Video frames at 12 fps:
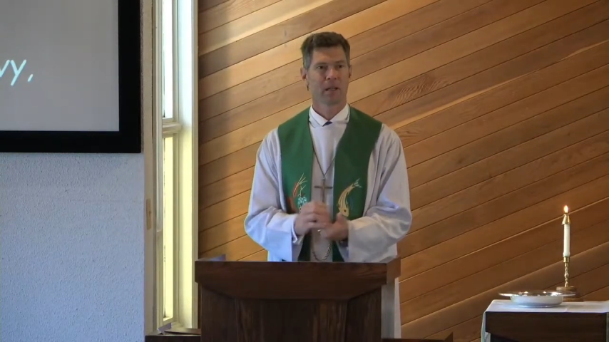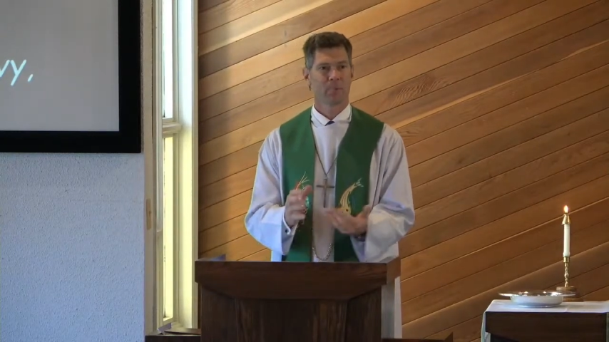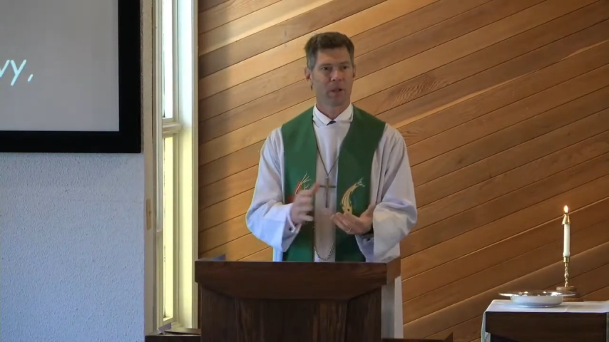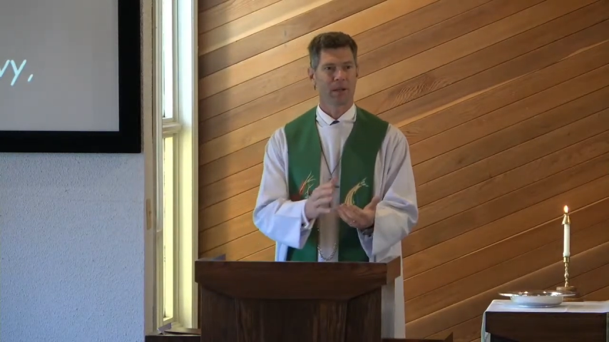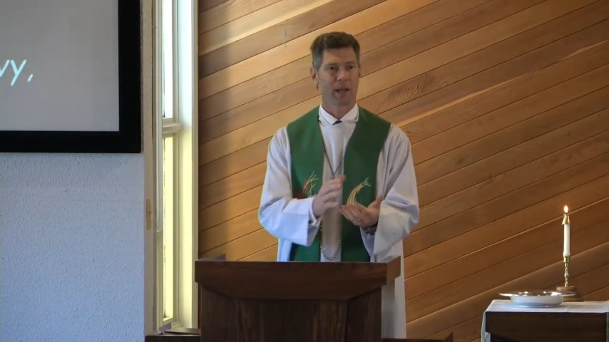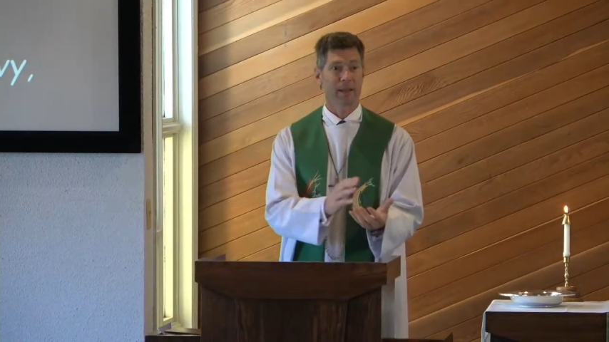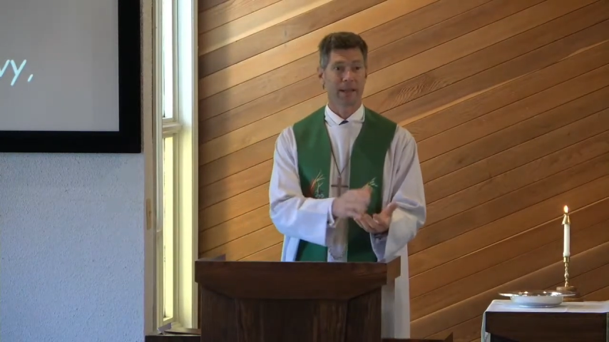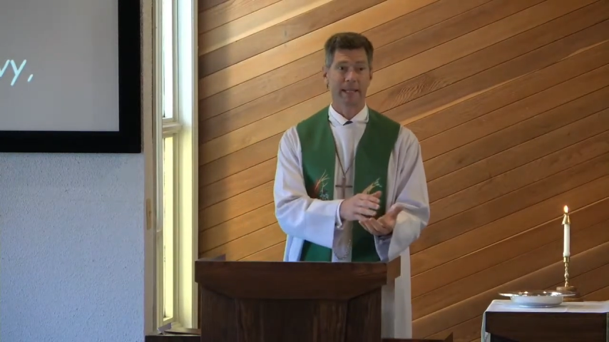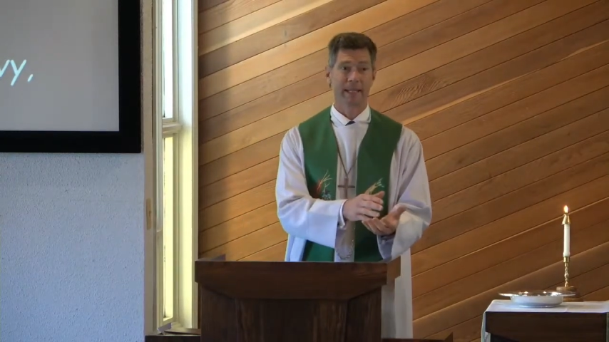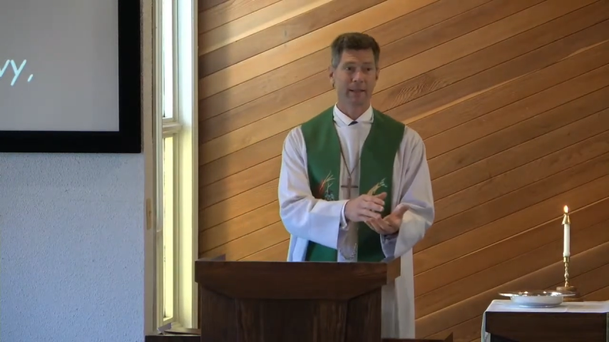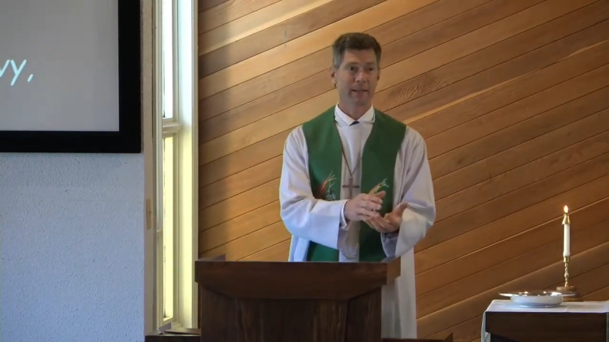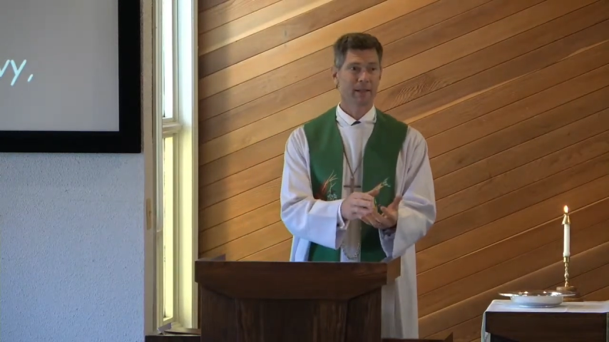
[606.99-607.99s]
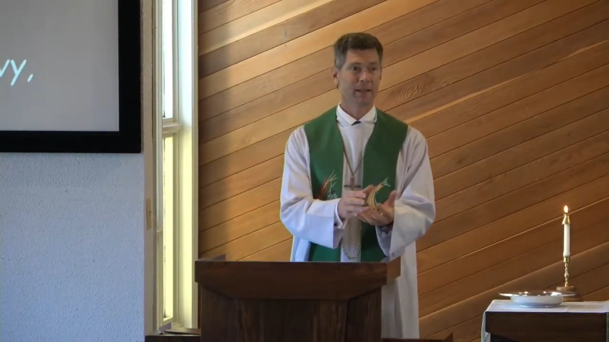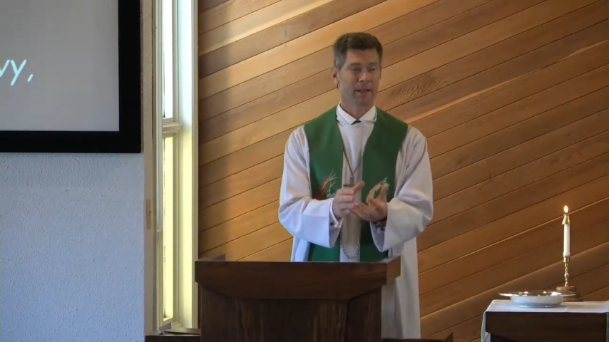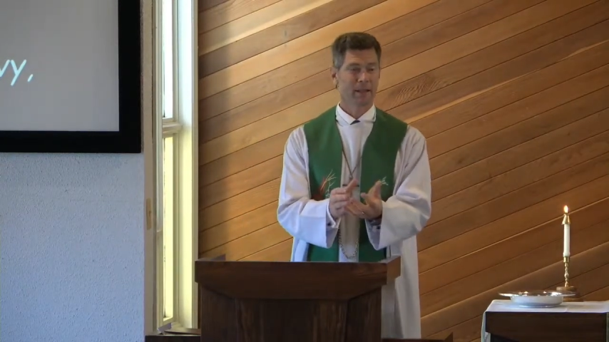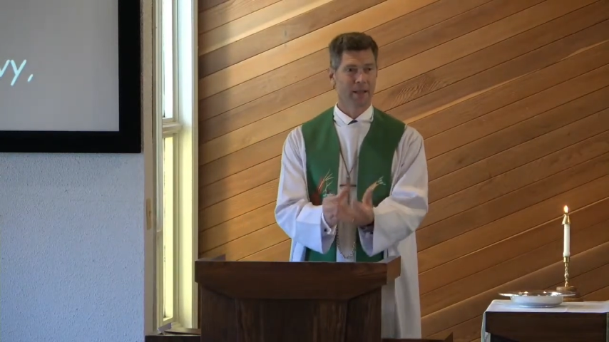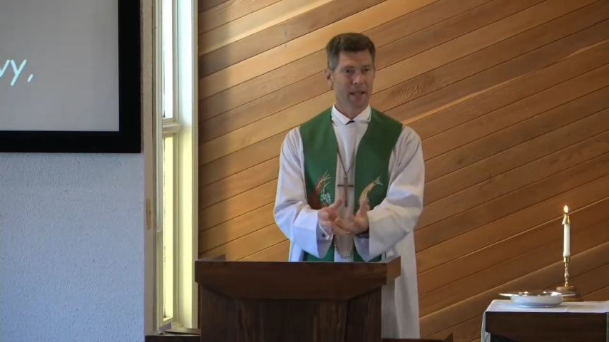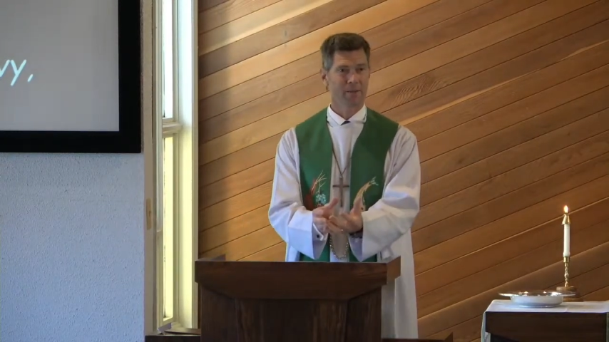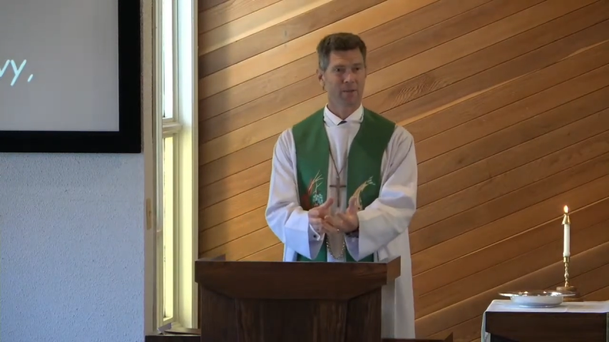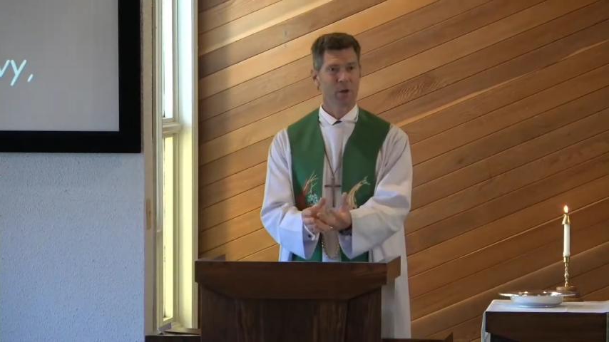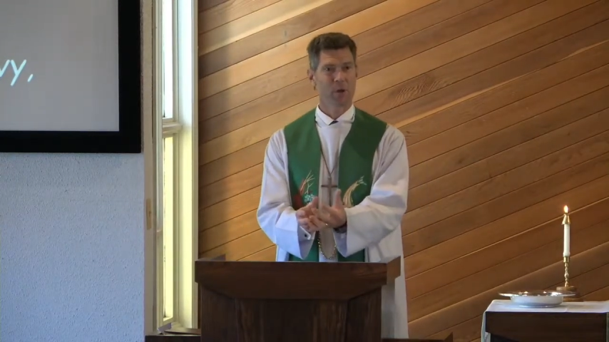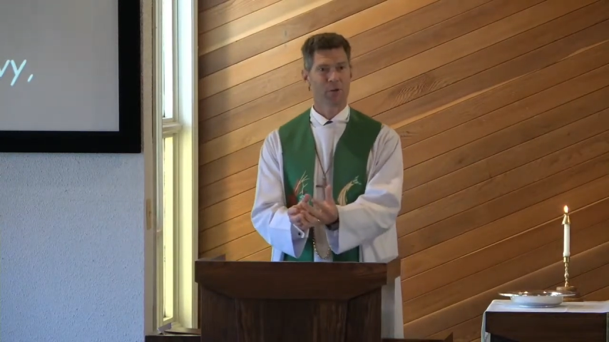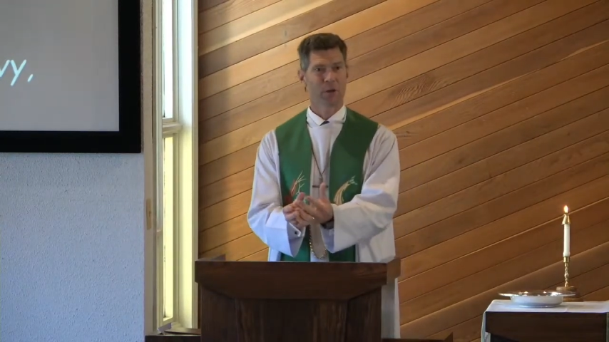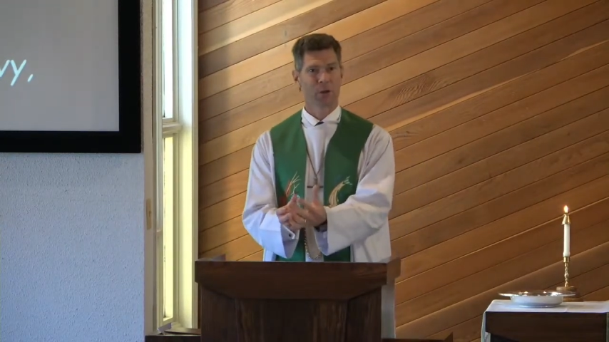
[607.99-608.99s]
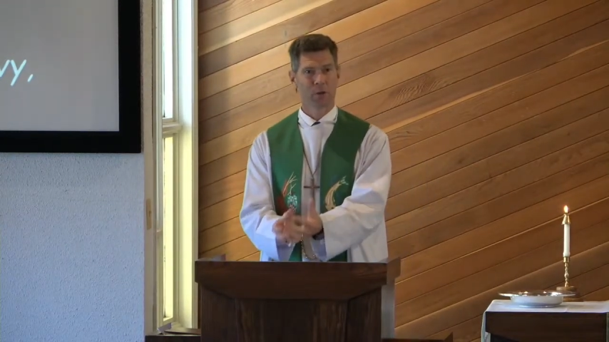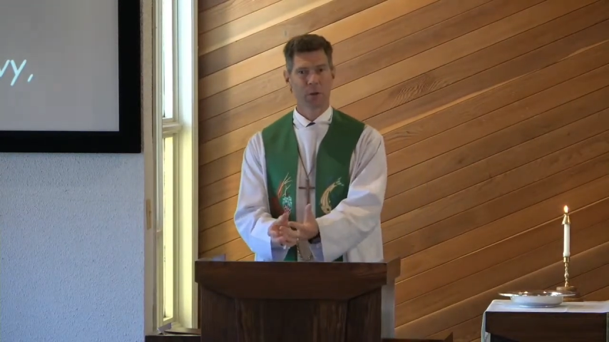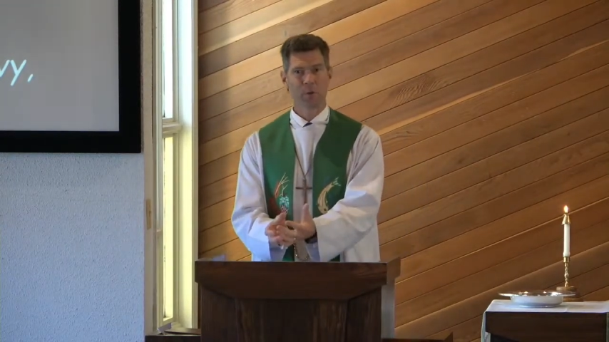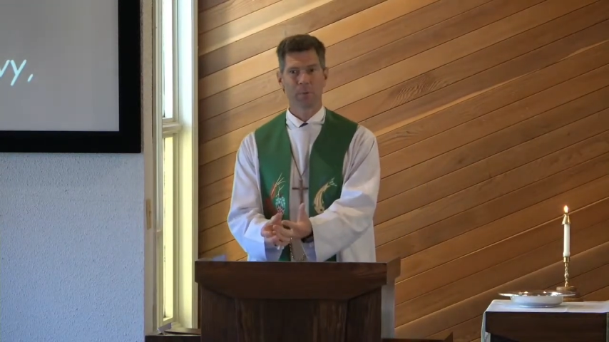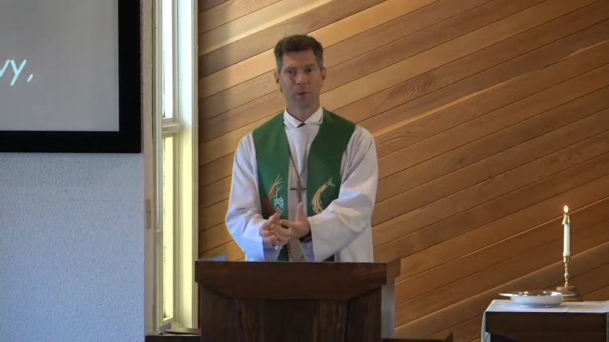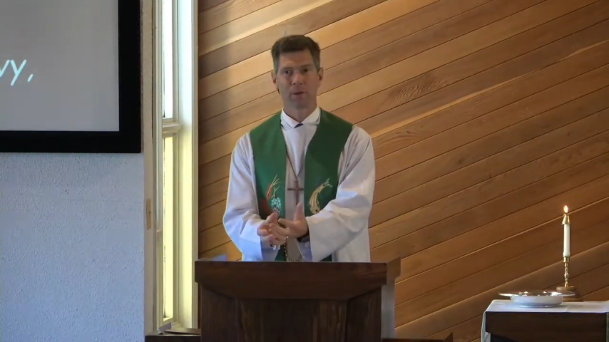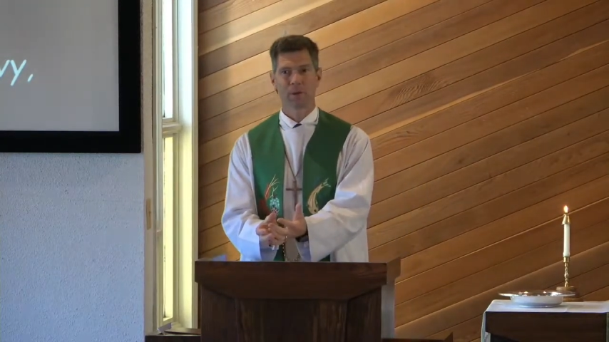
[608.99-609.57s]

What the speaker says: But that little leftover group